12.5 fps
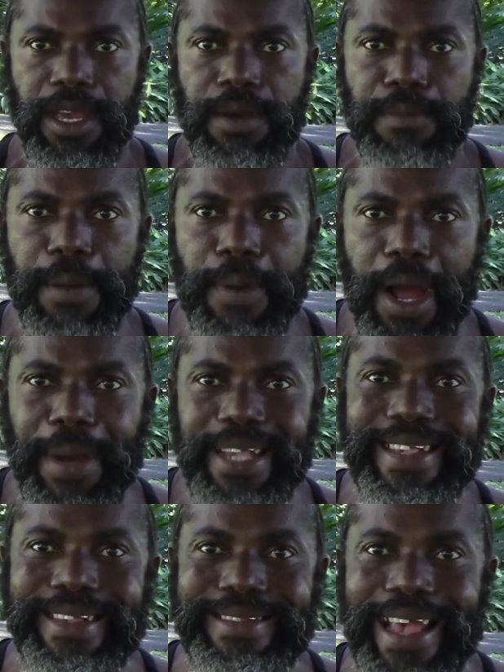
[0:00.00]
My brothers, my
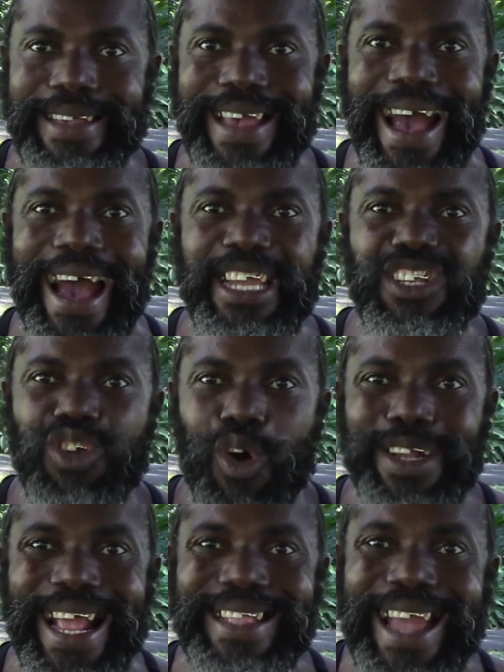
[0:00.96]
sisters, I
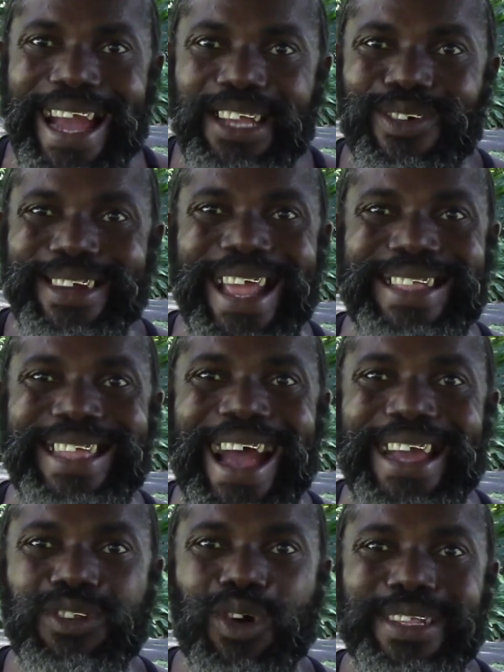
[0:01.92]
know that, I know that,
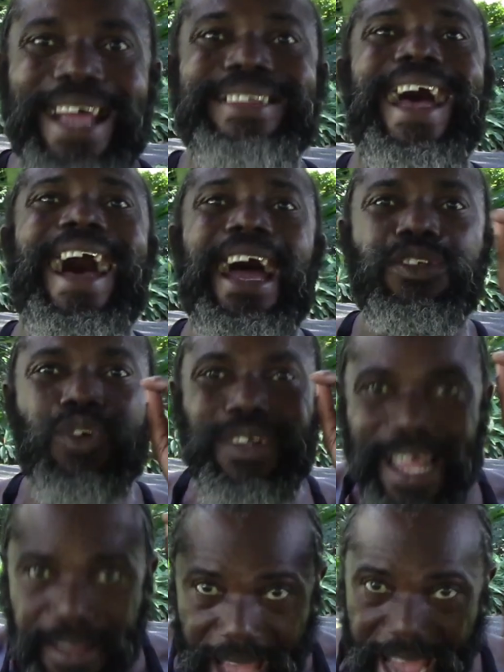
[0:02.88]
I know that, I know that,